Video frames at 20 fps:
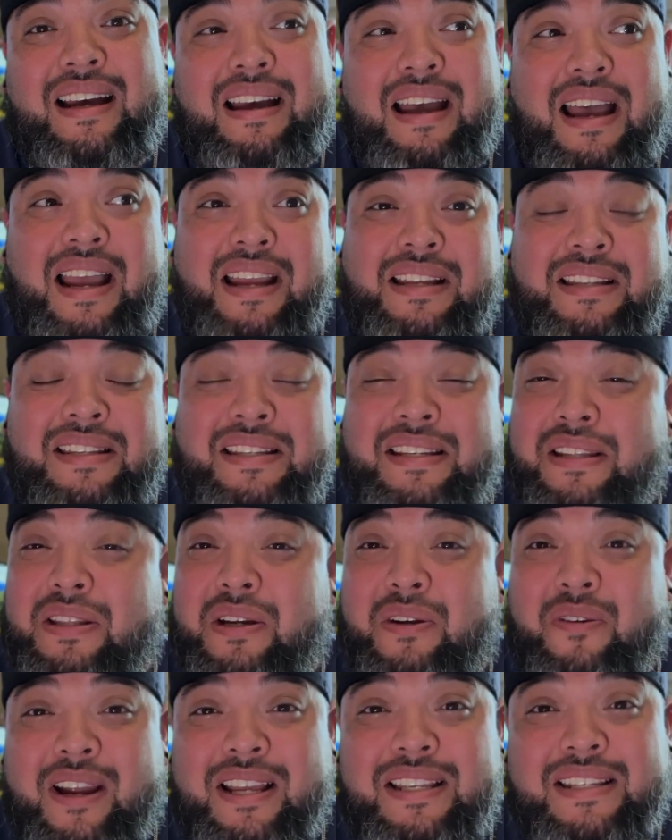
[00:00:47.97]
I can see the
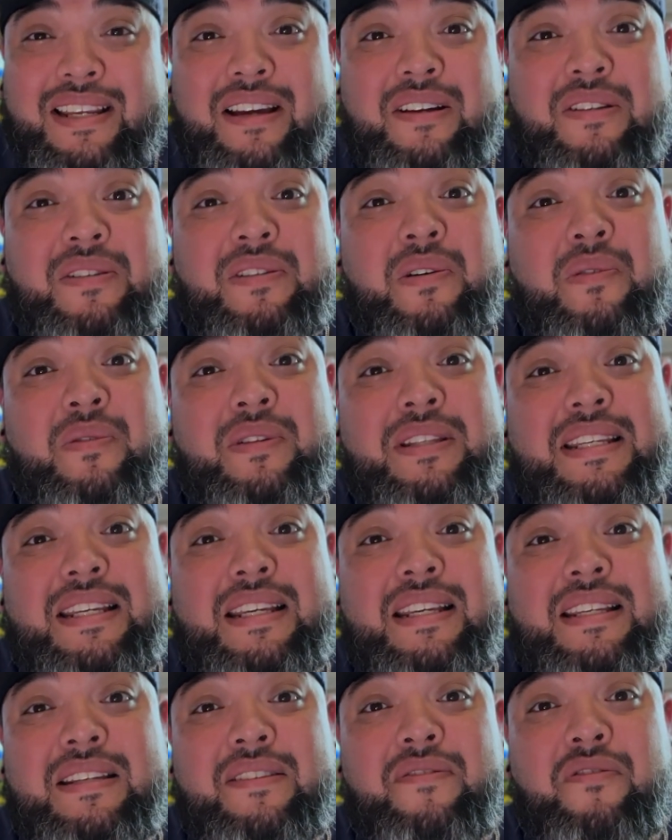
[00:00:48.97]
grayscale, so it's
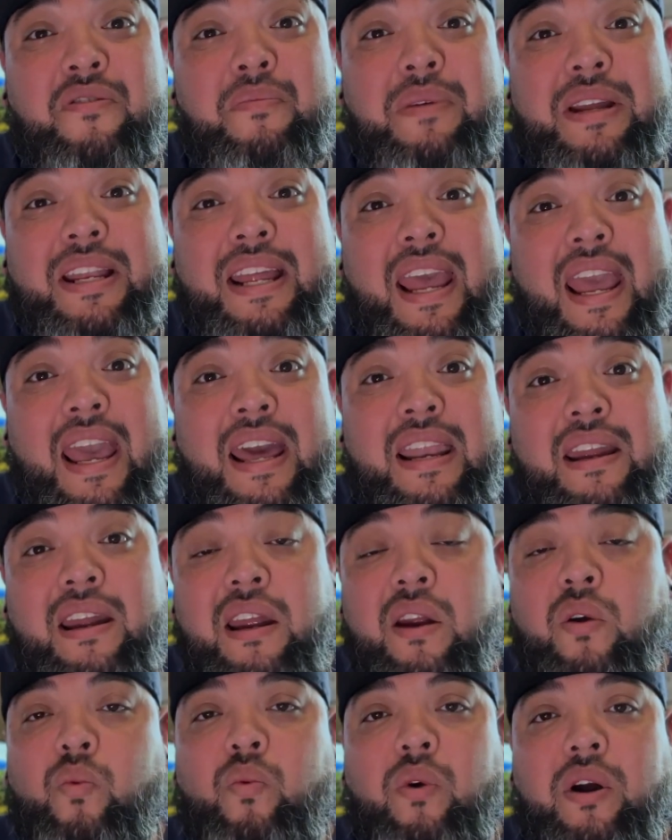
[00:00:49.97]
easy for me to edit
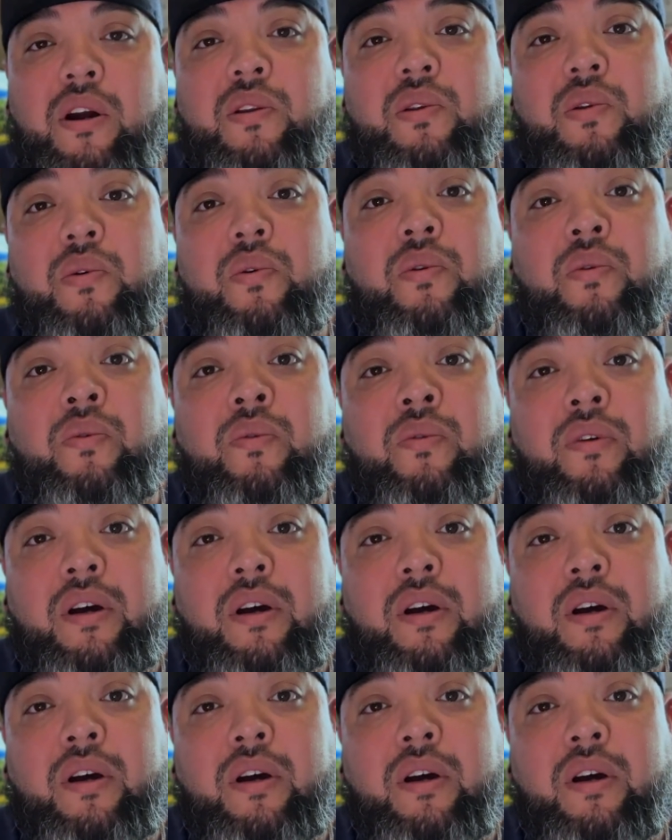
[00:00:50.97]
and work through